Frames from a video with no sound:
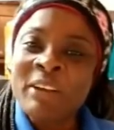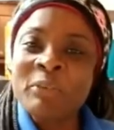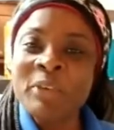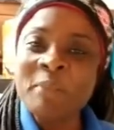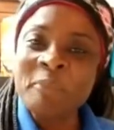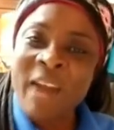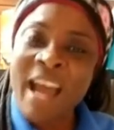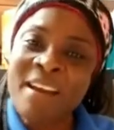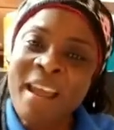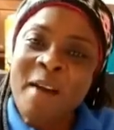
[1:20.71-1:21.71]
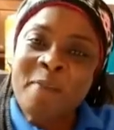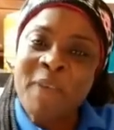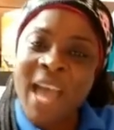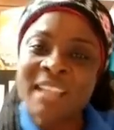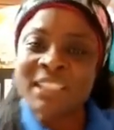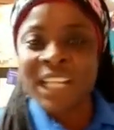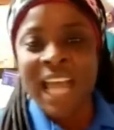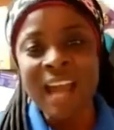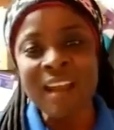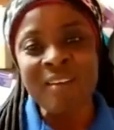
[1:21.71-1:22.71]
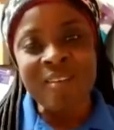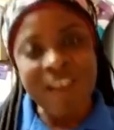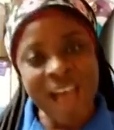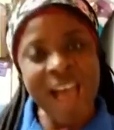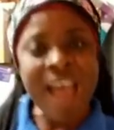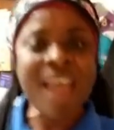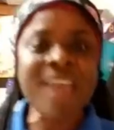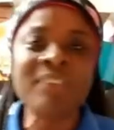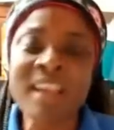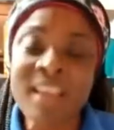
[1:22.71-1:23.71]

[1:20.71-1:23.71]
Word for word: We proud our pastor got a wife.